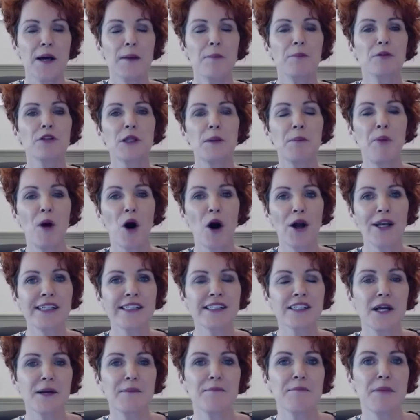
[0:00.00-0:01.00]
But the
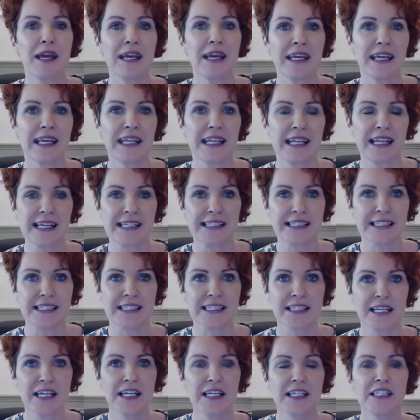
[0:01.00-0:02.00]
point I'm making is,
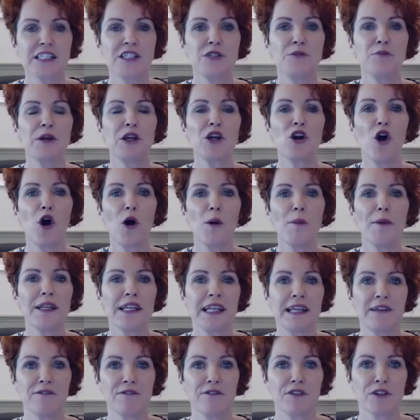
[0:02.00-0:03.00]
to become an
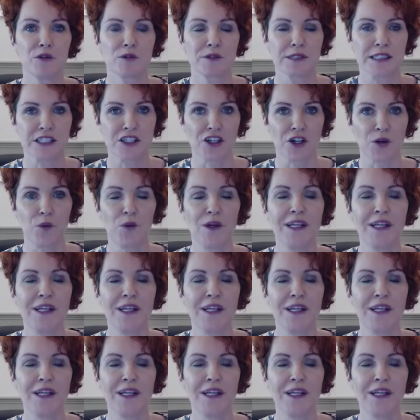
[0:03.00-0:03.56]
influencer,